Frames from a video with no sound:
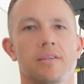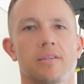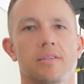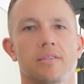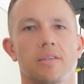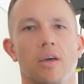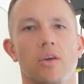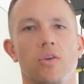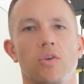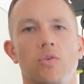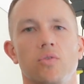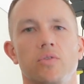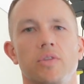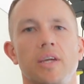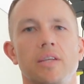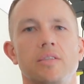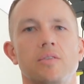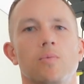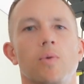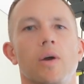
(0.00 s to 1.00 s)
So you'll
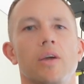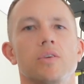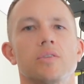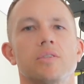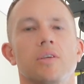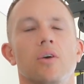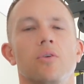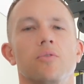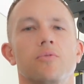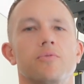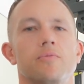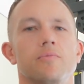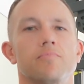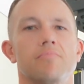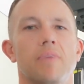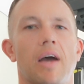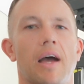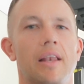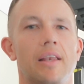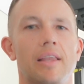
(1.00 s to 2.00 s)
need to weigh yourself
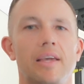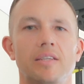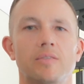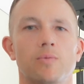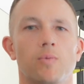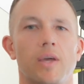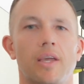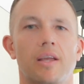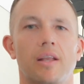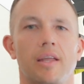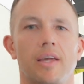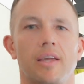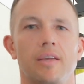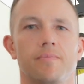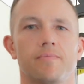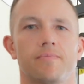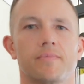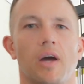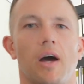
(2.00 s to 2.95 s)
at least weekly.